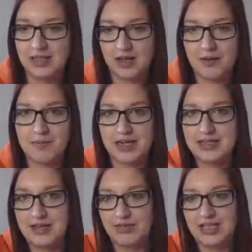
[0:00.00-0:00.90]
can come
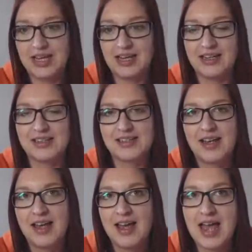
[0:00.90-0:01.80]
back seven years
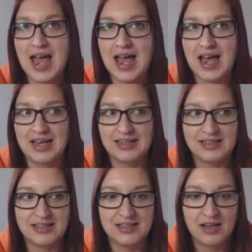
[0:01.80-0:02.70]

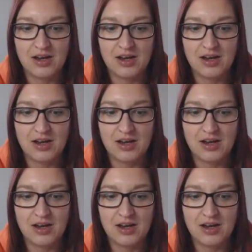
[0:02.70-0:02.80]
and